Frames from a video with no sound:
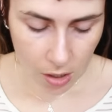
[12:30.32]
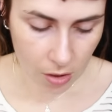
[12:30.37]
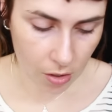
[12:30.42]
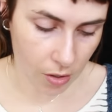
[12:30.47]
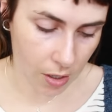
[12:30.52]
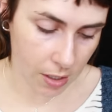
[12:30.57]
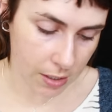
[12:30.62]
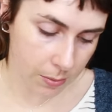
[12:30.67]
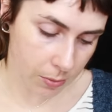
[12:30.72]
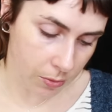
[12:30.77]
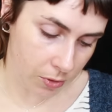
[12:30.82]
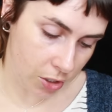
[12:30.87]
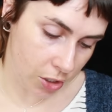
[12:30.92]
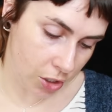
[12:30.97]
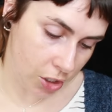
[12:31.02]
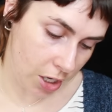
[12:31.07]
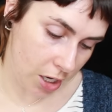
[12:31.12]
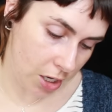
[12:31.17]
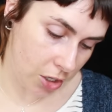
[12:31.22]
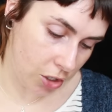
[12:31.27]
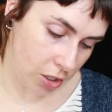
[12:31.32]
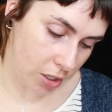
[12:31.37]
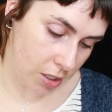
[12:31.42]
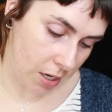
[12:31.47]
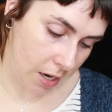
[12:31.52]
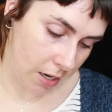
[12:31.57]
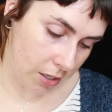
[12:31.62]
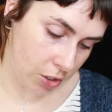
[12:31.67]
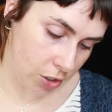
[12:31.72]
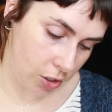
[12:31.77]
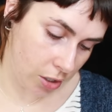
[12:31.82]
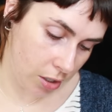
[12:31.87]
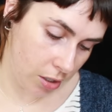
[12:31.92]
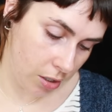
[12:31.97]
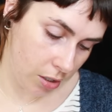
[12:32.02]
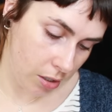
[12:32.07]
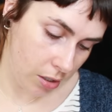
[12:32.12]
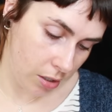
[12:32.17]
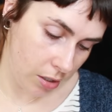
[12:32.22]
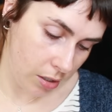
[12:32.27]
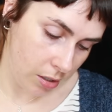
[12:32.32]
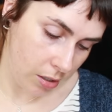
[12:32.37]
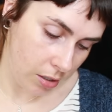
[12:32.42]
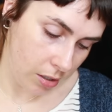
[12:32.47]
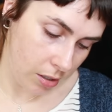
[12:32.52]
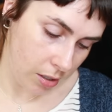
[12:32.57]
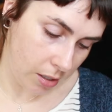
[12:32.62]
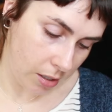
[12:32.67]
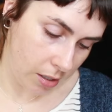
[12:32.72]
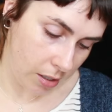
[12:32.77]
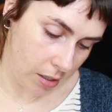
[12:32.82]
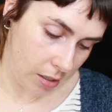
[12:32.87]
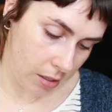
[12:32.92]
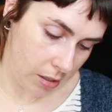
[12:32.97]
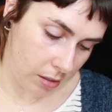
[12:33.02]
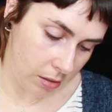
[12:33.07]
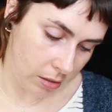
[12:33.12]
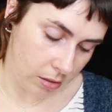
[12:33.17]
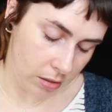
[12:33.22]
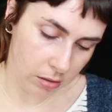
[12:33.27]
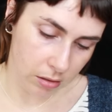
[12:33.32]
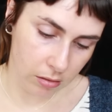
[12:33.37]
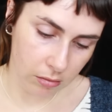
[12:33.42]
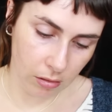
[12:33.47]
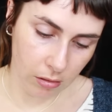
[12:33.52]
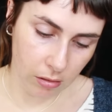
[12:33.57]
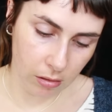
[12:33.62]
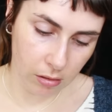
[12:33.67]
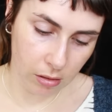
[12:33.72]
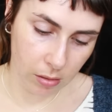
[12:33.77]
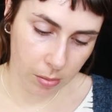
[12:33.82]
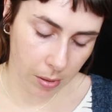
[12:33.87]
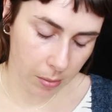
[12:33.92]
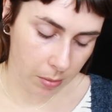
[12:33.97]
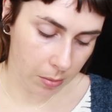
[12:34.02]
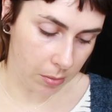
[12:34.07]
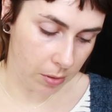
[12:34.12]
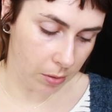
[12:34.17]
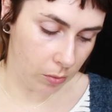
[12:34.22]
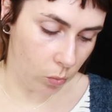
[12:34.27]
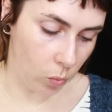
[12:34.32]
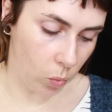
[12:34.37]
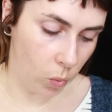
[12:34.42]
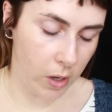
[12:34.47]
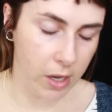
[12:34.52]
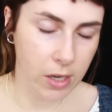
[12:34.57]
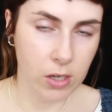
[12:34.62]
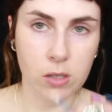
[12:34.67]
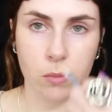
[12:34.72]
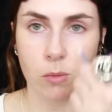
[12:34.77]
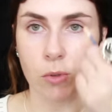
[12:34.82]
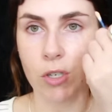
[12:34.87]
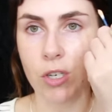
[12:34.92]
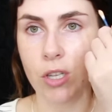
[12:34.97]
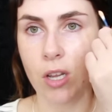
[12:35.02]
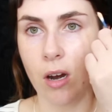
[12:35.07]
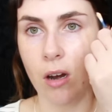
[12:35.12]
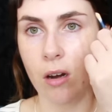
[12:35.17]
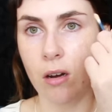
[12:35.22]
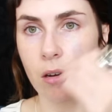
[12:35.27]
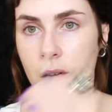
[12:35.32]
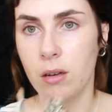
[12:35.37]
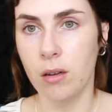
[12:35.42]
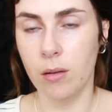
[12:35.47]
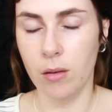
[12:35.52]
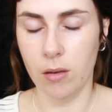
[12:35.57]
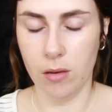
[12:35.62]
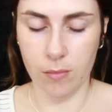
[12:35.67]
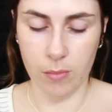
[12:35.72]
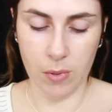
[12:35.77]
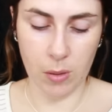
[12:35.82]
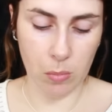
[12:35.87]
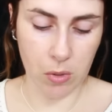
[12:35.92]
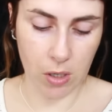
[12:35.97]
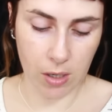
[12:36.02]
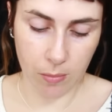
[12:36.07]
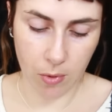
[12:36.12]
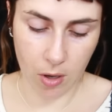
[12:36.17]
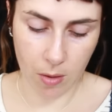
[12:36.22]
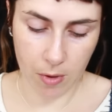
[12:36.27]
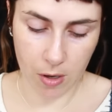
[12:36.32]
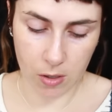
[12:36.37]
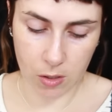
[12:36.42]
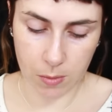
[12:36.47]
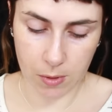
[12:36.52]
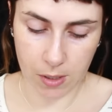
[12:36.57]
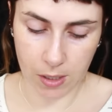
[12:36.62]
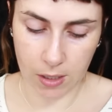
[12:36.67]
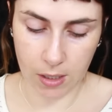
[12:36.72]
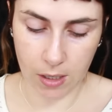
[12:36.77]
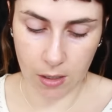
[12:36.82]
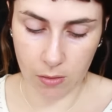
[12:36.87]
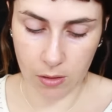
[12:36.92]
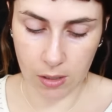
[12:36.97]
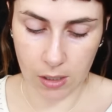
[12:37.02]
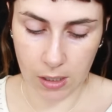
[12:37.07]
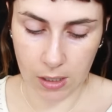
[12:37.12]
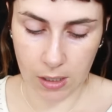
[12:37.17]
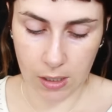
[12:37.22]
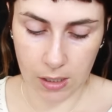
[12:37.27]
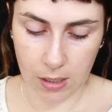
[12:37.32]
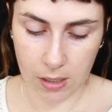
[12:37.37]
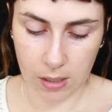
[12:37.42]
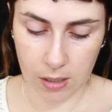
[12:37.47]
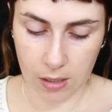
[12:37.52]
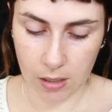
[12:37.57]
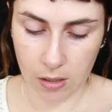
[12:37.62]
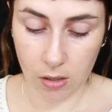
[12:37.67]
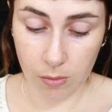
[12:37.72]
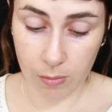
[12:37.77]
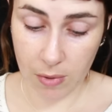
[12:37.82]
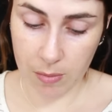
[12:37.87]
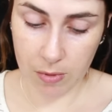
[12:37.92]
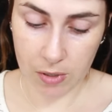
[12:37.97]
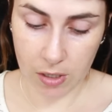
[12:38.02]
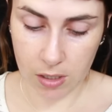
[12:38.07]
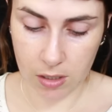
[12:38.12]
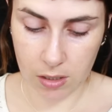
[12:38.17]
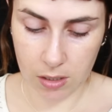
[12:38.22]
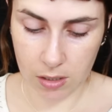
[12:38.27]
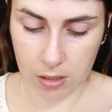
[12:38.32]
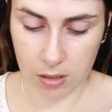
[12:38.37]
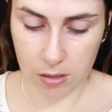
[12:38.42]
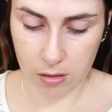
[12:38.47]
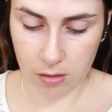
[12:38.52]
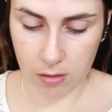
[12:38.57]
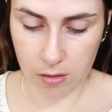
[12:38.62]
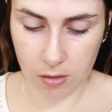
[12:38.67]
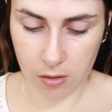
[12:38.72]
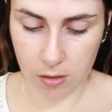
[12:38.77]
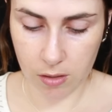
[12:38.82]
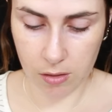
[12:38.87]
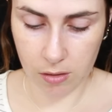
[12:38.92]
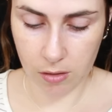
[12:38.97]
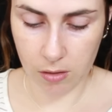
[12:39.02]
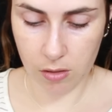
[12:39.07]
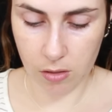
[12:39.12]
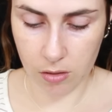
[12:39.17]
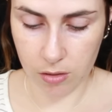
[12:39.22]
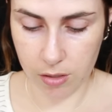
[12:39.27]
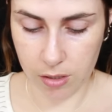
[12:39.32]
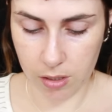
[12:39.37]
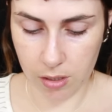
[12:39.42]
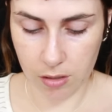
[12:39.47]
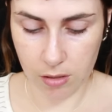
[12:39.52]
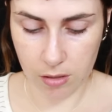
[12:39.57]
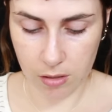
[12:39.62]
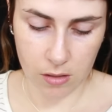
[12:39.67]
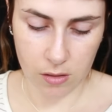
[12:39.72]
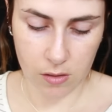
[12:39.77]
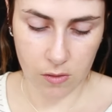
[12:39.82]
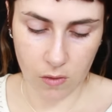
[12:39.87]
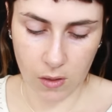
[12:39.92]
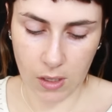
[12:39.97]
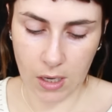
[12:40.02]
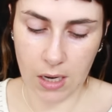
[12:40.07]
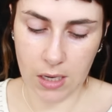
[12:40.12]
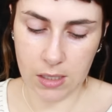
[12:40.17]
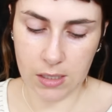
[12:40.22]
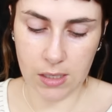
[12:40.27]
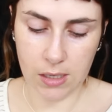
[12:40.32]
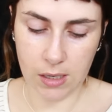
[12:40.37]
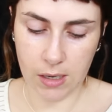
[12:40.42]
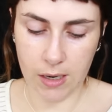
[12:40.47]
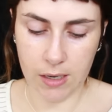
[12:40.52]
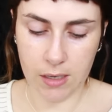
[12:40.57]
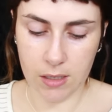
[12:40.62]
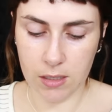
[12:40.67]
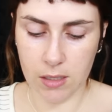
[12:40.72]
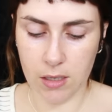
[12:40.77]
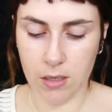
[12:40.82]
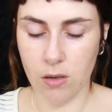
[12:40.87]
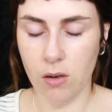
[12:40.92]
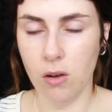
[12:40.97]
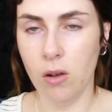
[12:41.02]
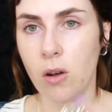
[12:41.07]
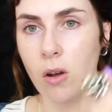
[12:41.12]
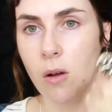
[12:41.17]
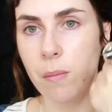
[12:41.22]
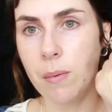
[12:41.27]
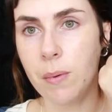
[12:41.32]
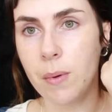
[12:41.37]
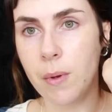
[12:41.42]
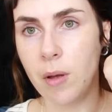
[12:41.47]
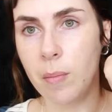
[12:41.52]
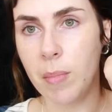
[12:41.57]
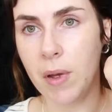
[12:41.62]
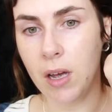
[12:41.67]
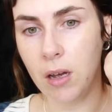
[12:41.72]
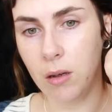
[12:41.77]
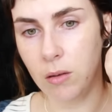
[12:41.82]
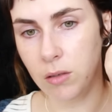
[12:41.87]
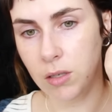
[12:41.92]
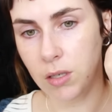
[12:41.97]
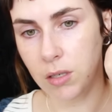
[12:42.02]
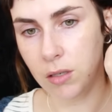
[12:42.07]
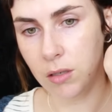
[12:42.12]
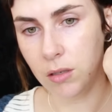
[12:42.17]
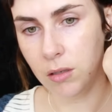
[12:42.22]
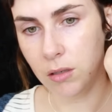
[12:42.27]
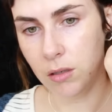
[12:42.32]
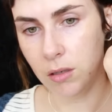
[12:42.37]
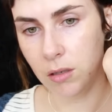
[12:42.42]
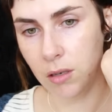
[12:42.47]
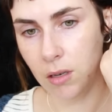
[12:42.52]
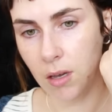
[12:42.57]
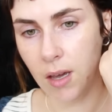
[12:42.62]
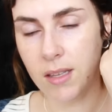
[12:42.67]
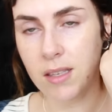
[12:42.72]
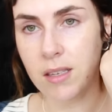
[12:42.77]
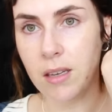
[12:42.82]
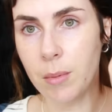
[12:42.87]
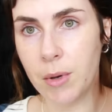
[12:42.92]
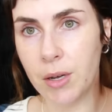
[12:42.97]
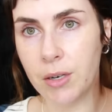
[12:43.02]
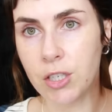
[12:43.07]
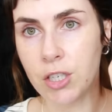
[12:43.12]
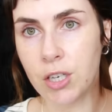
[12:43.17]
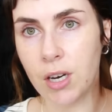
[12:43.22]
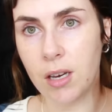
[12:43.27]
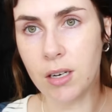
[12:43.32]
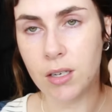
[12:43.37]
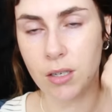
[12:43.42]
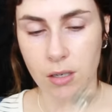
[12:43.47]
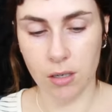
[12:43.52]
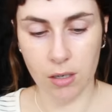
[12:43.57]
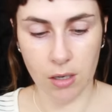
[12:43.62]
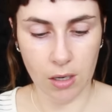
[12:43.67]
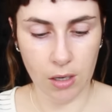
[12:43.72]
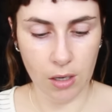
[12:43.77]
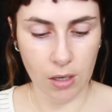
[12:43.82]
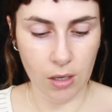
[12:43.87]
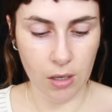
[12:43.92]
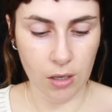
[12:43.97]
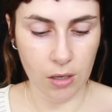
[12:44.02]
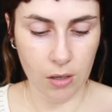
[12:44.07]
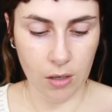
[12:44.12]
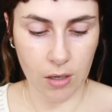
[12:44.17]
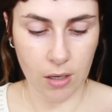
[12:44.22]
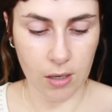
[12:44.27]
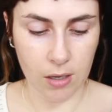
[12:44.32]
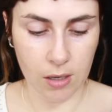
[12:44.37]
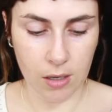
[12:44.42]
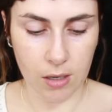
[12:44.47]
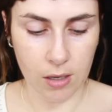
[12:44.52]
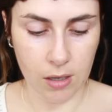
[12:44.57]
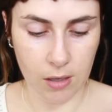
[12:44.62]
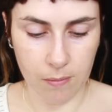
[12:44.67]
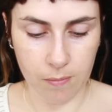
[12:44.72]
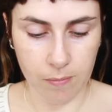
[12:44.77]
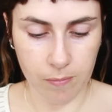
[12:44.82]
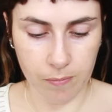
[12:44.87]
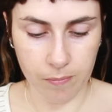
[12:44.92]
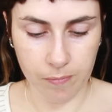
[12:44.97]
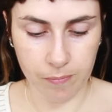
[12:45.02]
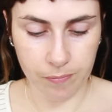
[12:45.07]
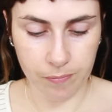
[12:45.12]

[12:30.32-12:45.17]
they're not supposed to change the texture. And oh, probably putting way too much there. A big blob came out, but anyhow, or maybe not. It's looking good. So that's lightened it up about, I'd say about a shade. Um,